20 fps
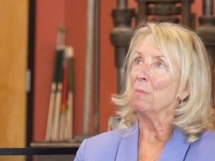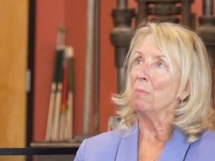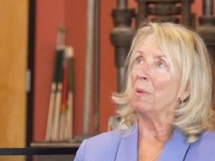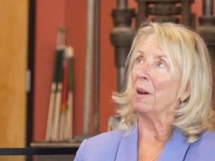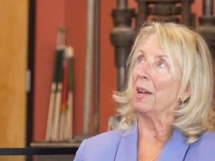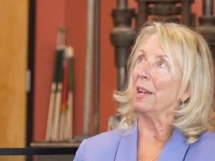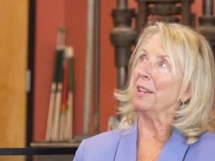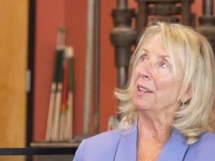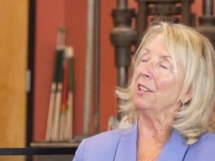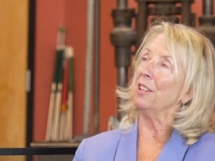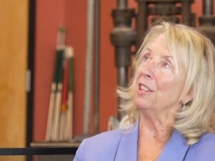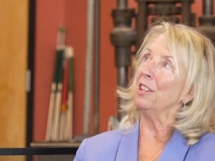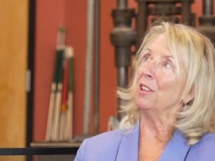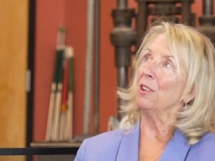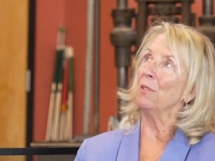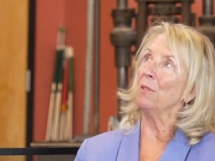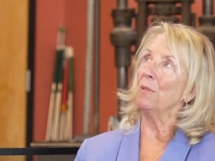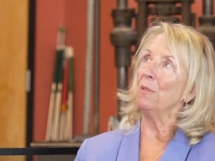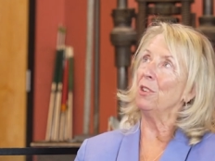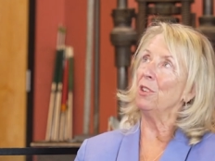but you
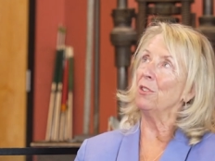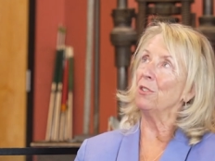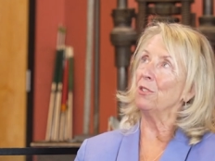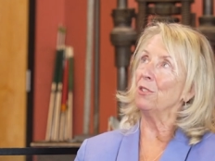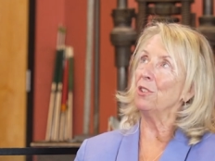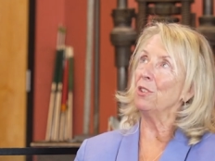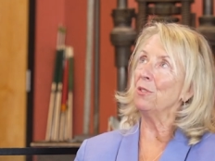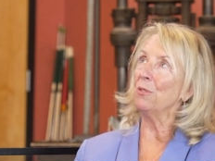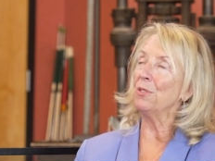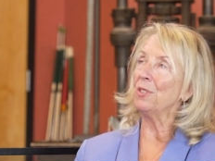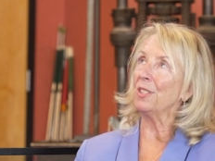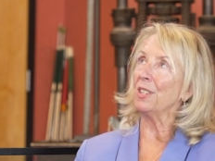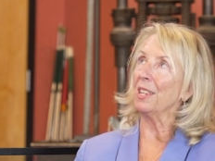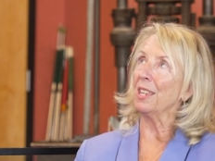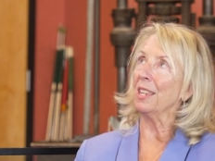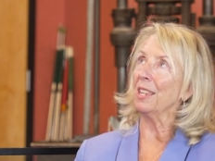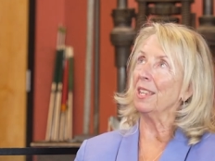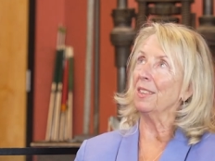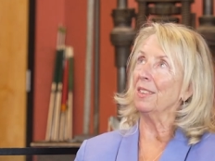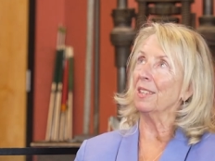know you're
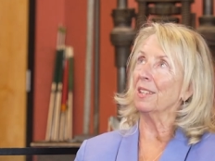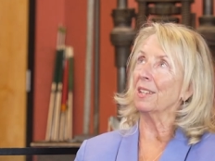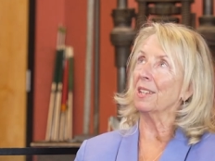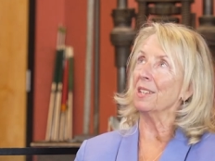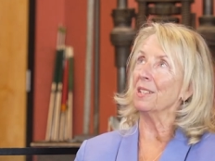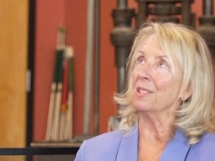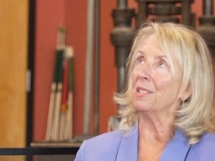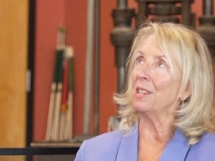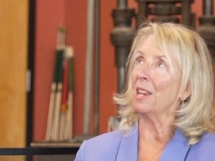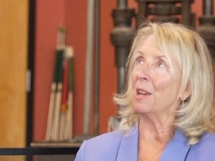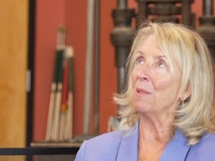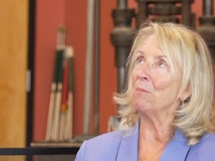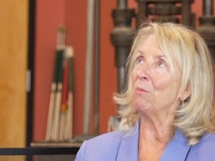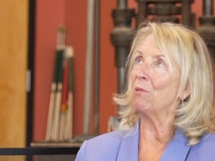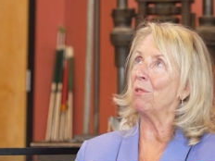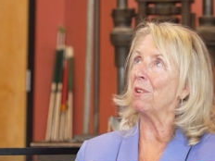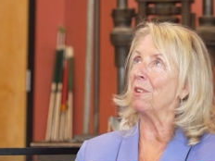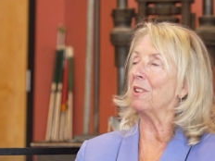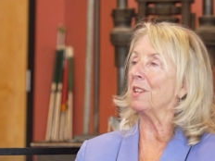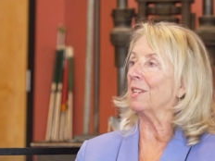using the
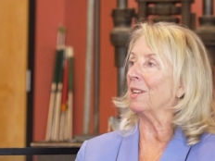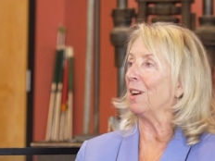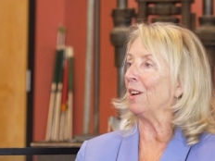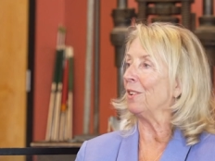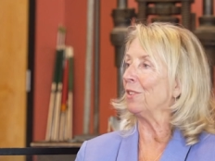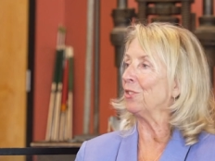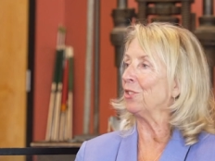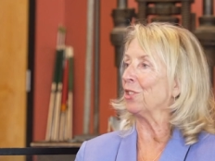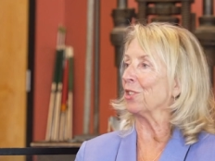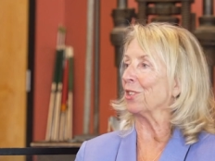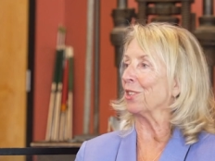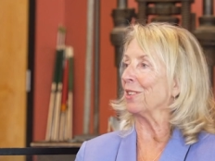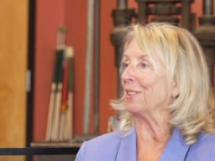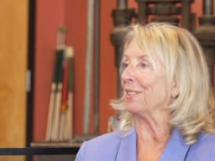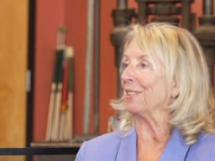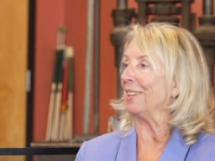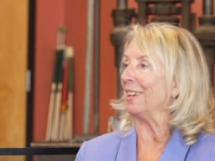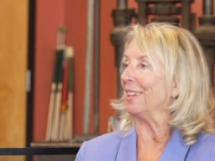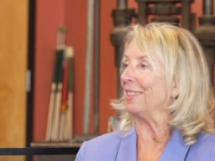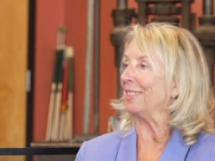contemporary
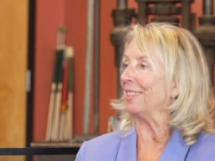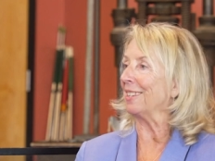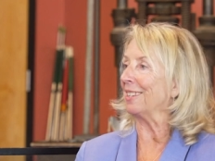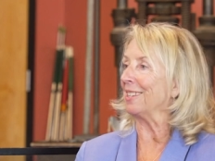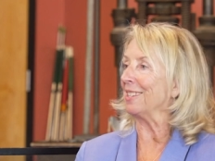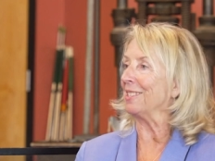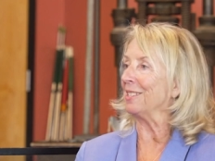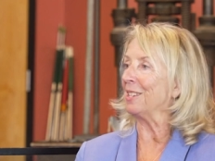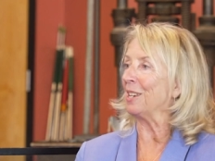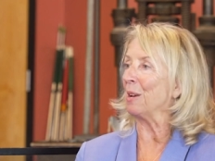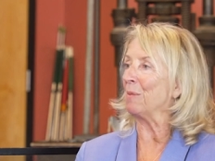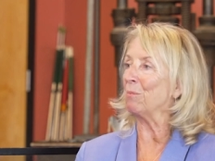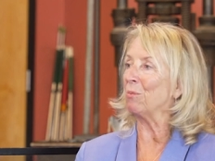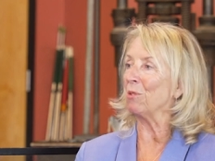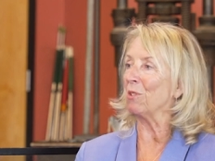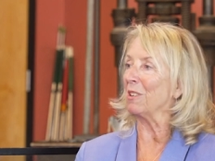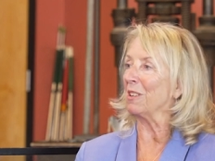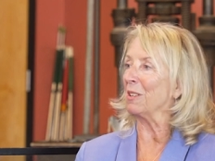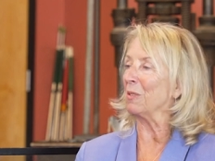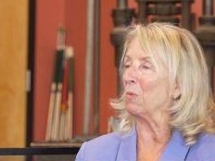culture and the
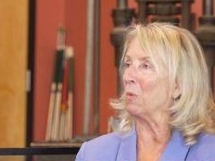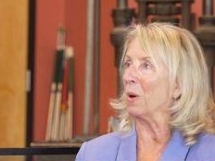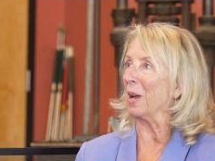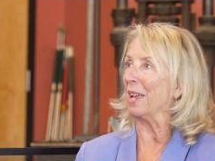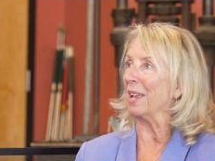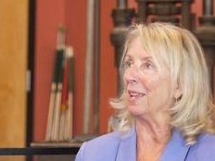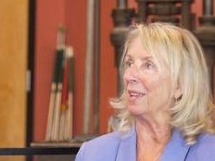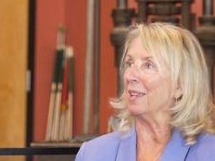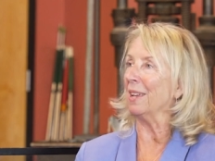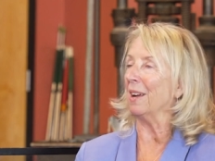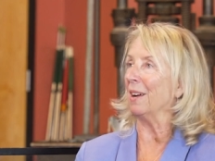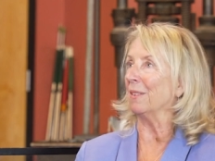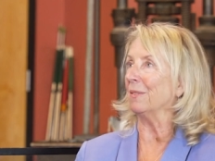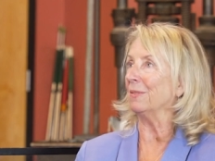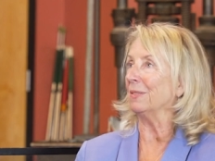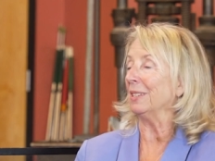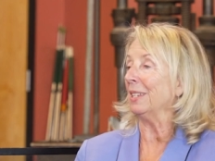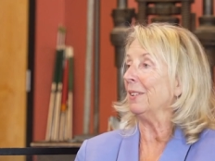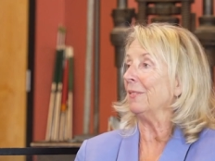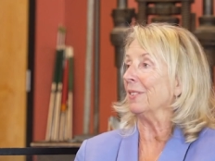contemporary way
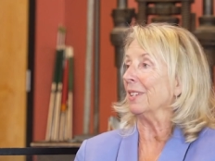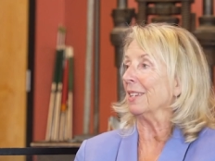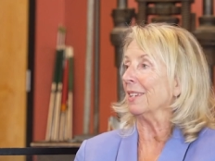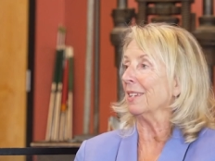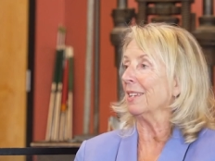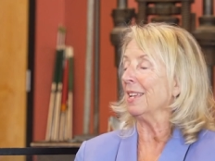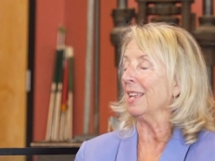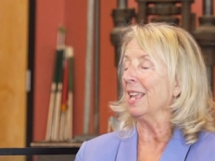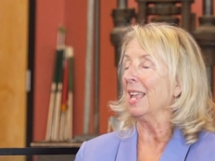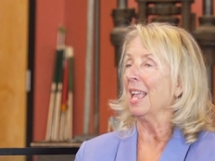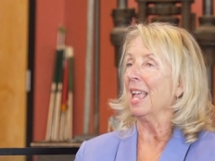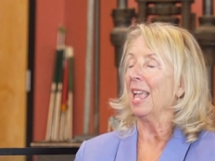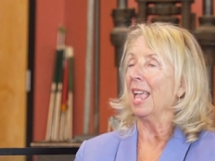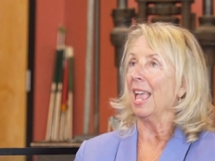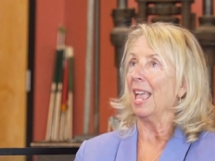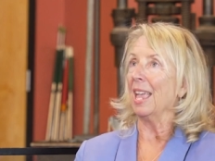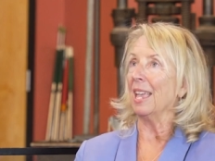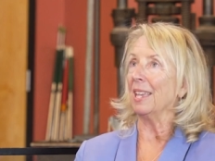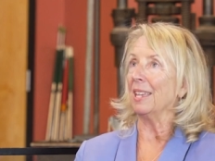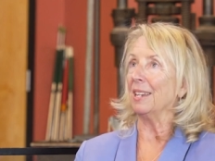of living
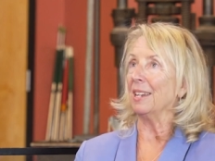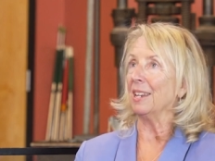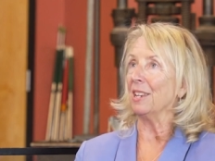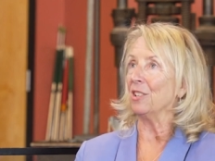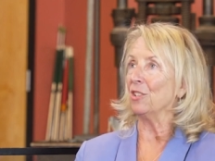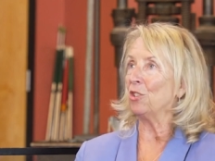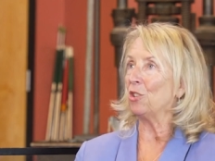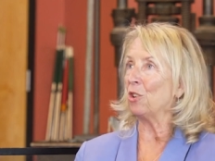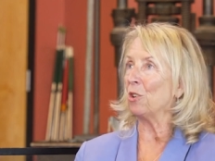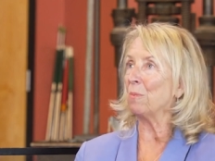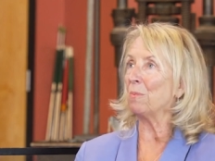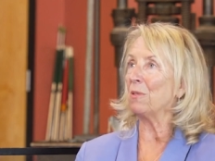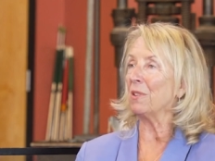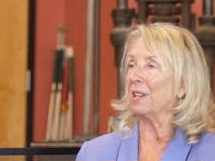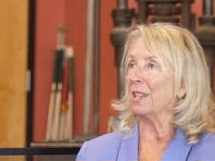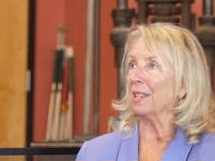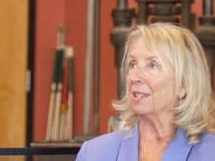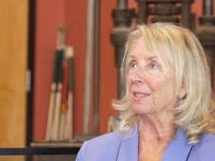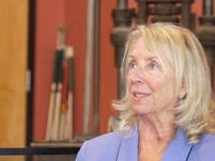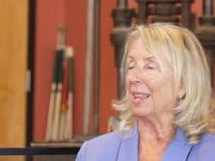and
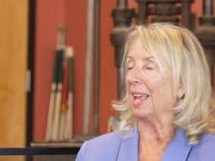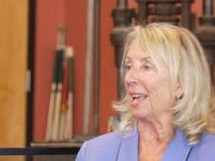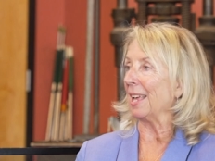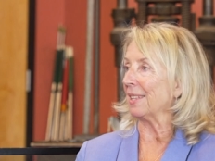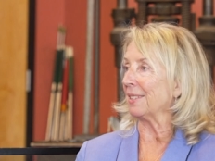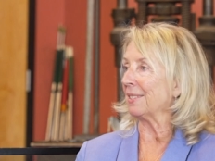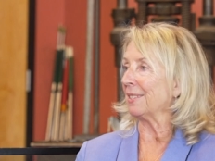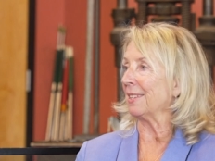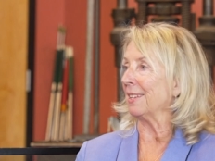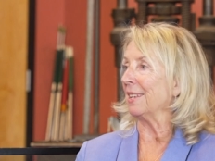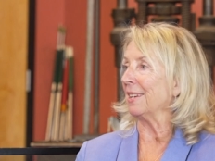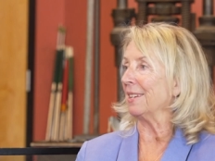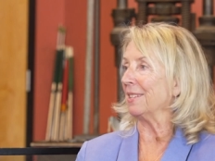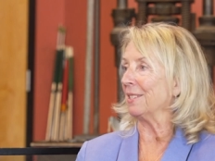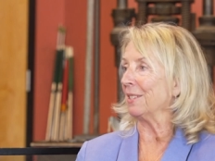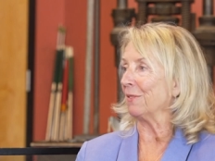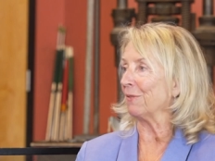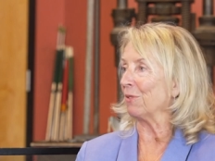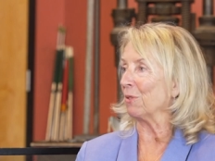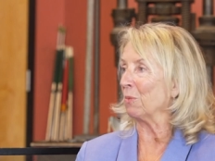interpreting glass in a
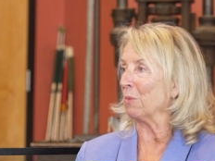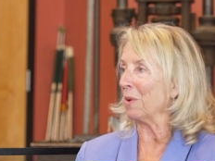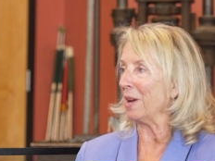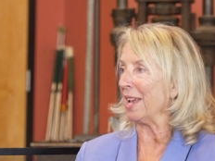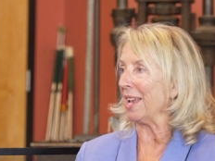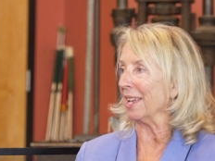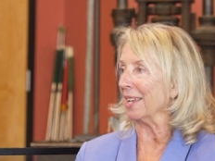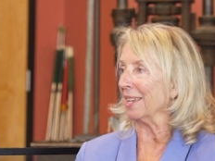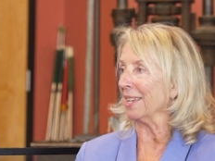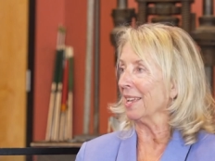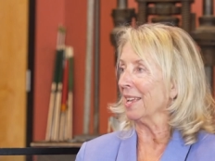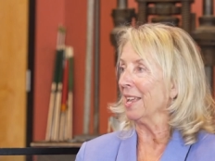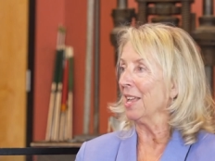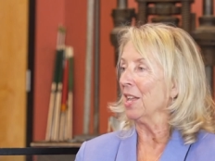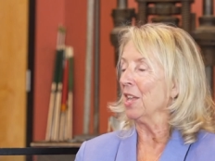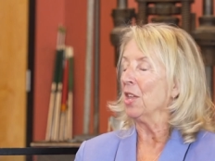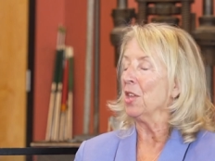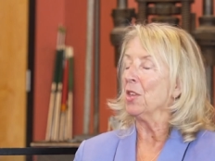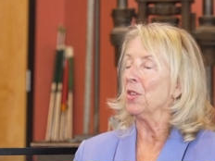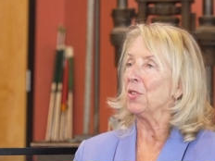different way
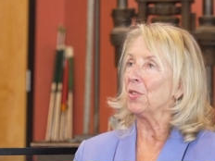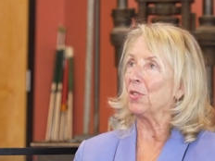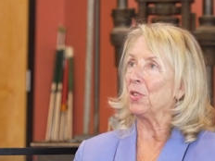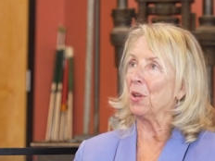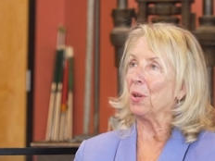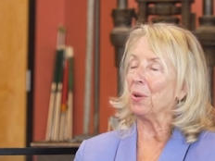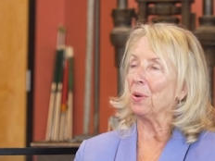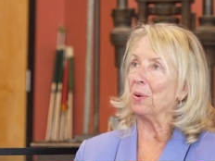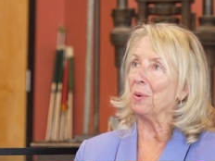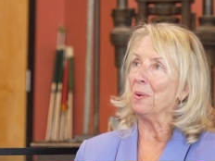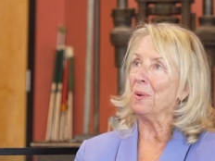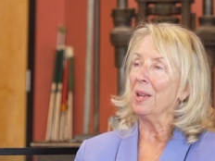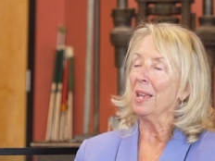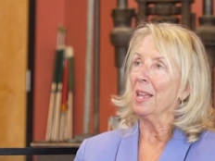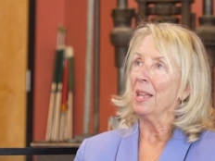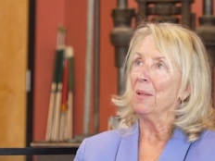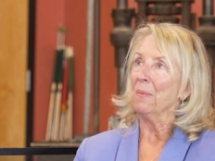so